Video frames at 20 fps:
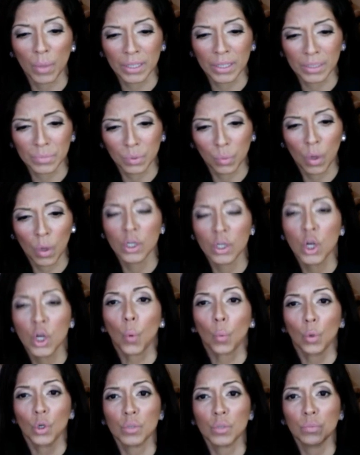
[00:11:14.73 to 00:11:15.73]
Number one,
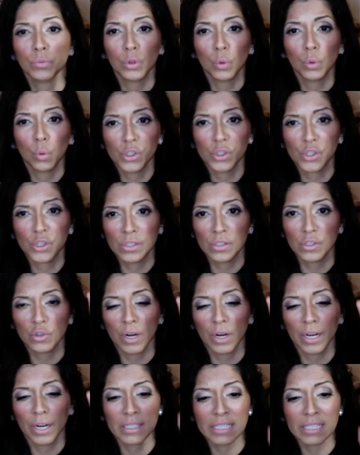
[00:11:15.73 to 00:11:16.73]
worship the Lord Jesus
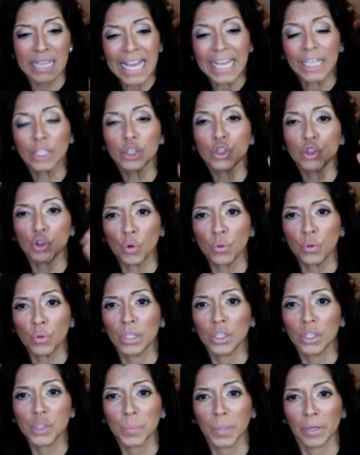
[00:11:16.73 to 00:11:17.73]
Christ in truth and
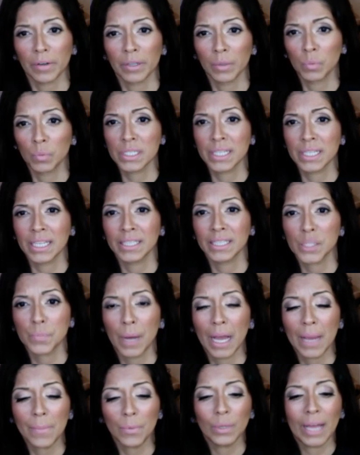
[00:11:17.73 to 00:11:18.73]
in spirit. Once again, His
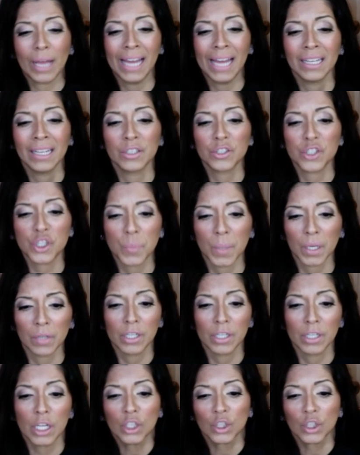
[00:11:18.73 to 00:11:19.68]
Bible and in spirit.